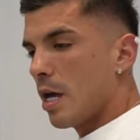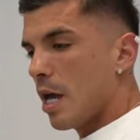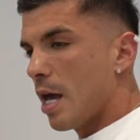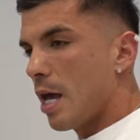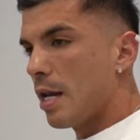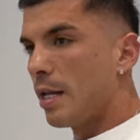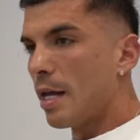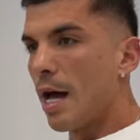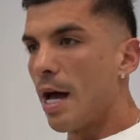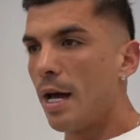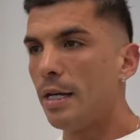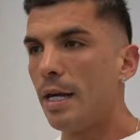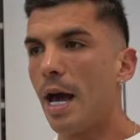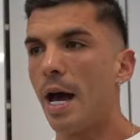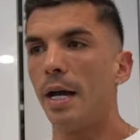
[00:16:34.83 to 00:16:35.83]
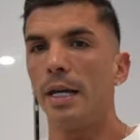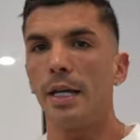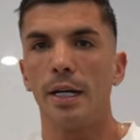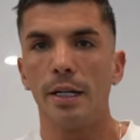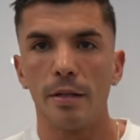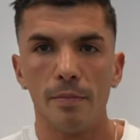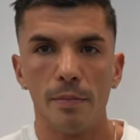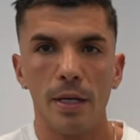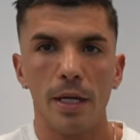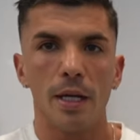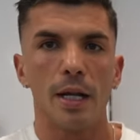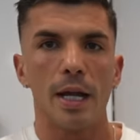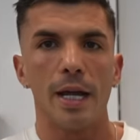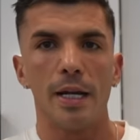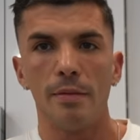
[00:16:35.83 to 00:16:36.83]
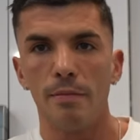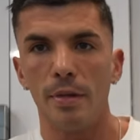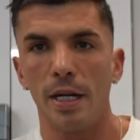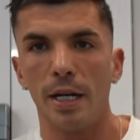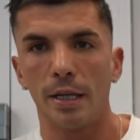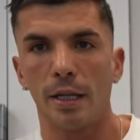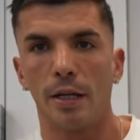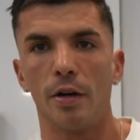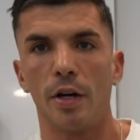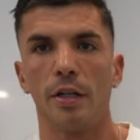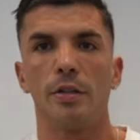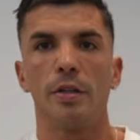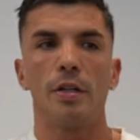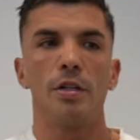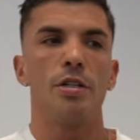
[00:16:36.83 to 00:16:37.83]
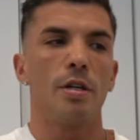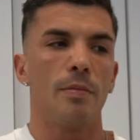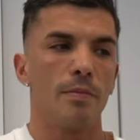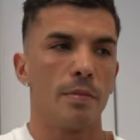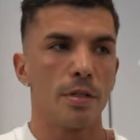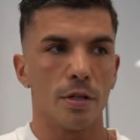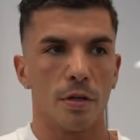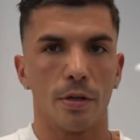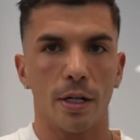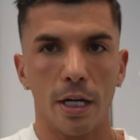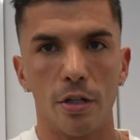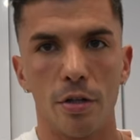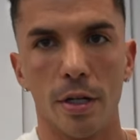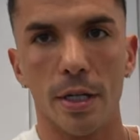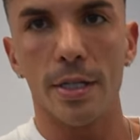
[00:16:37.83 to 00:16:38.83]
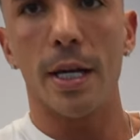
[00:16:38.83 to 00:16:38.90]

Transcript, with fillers: And uh, yeah, eating the meal and immediately going to the gym. So catch you in a